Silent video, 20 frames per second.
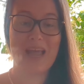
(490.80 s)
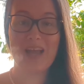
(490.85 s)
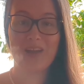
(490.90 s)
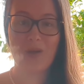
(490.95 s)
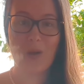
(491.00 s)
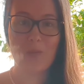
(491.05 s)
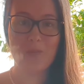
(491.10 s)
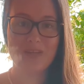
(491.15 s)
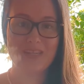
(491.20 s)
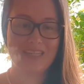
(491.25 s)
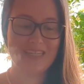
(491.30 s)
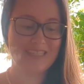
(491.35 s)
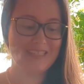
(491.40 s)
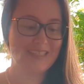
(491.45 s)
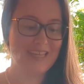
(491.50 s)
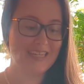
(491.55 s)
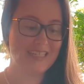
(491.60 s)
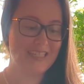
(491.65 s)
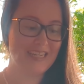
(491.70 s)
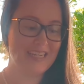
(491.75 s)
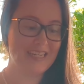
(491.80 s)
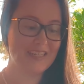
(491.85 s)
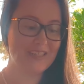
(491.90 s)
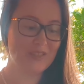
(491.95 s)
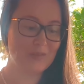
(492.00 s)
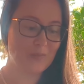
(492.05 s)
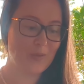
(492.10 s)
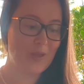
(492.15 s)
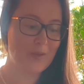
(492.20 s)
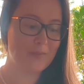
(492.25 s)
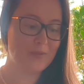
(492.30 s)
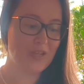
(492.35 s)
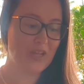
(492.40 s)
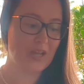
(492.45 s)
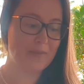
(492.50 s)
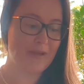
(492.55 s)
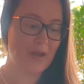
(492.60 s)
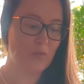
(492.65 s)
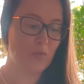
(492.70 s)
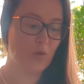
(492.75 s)
black comedy set in
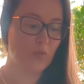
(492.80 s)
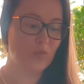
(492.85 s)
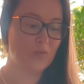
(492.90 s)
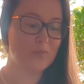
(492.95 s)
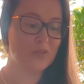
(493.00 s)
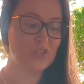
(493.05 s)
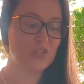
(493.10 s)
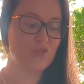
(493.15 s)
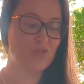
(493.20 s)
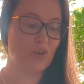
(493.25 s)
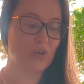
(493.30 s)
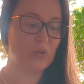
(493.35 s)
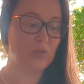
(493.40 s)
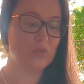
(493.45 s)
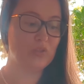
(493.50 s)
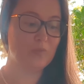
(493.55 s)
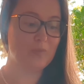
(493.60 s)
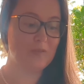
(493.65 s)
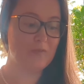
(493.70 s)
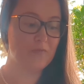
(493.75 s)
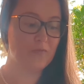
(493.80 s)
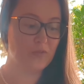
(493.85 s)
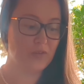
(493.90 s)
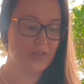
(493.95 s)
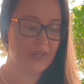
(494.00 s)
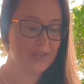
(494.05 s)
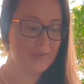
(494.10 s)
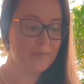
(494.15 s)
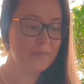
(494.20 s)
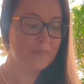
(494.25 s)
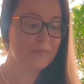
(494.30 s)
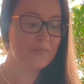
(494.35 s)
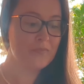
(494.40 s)
suburbia about one woman's struggle to be free.